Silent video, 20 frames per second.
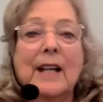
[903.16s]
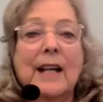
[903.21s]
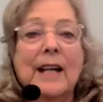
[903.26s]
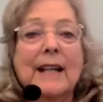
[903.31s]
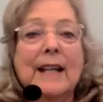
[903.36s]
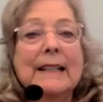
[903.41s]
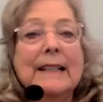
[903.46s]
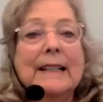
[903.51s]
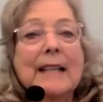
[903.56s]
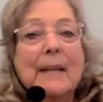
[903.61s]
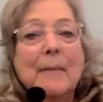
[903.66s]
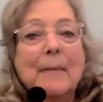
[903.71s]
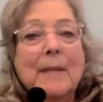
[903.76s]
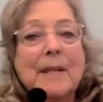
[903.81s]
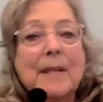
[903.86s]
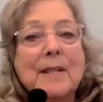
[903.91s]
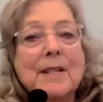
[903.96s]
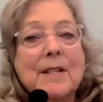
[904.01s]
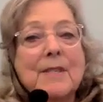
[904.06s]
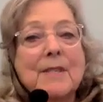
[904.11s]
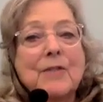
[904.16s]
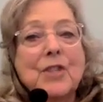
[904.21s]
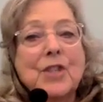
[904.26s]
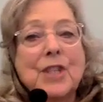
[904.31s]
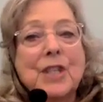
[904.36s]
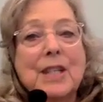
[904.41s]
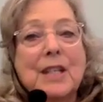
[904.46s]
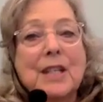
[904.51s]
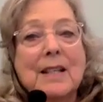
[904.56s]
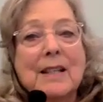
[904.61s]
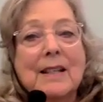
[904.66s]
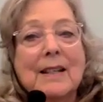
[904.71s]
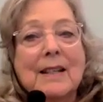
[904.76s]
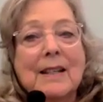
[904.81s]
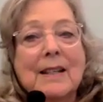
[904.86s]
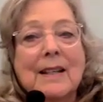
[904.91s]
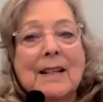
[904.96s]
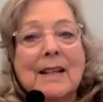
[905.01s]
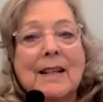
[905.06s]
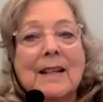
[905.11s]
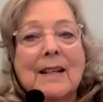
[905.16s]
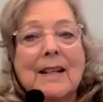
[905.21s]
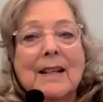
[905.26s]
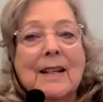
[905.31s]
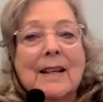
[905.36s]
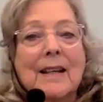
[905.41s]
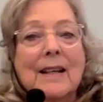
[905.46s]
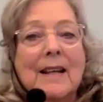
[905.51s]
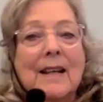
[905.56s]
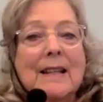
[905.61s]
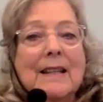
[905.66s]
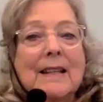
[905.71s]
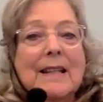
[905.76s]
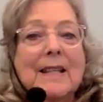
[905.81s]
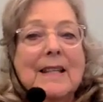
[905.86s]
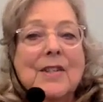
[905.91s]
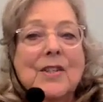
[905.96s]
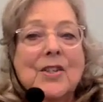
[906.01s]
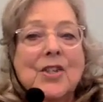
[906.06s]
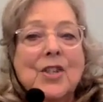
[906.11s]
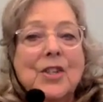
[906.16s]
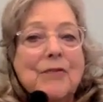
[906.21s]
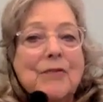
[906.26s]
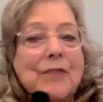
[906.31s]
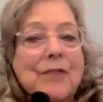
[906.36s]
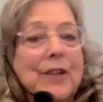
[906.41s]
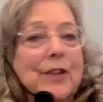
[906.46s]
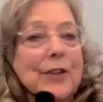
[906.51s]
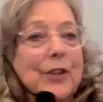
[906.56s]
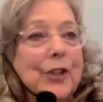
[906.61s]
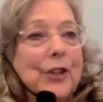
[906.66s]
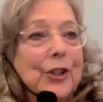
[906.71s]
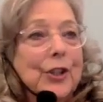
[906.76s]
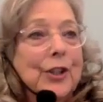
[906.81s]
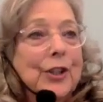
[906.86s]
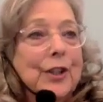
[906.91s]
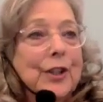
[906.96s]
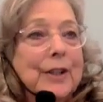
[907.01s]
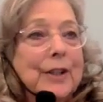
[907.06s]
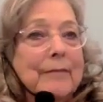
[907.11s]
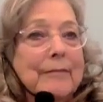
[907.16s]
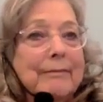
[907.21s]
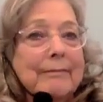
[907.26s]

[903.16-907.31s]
kindly at me as if at least she felt heard.